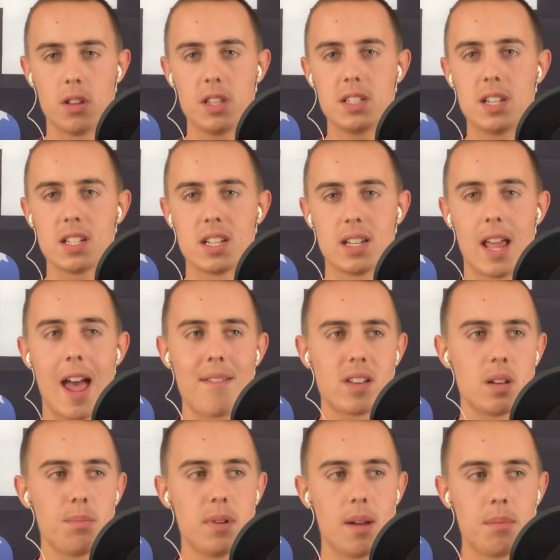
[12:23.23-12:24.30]
And this doesn't have
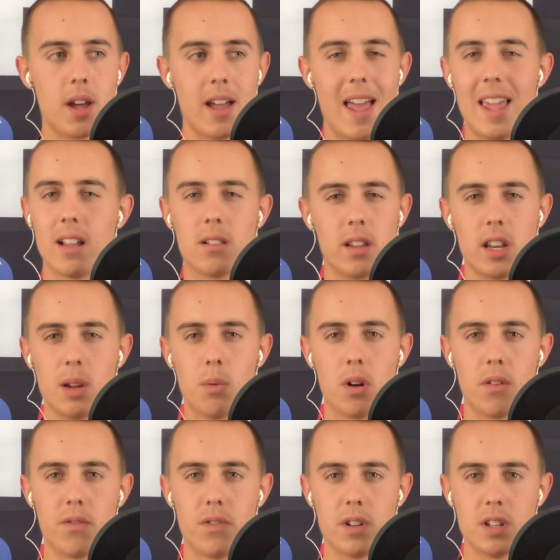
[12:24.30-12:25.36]
to be, I'm not angling
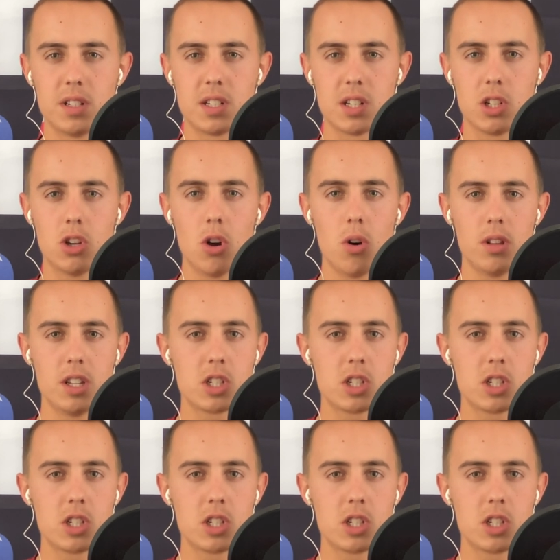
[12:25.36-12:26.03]
anywhere for this to go.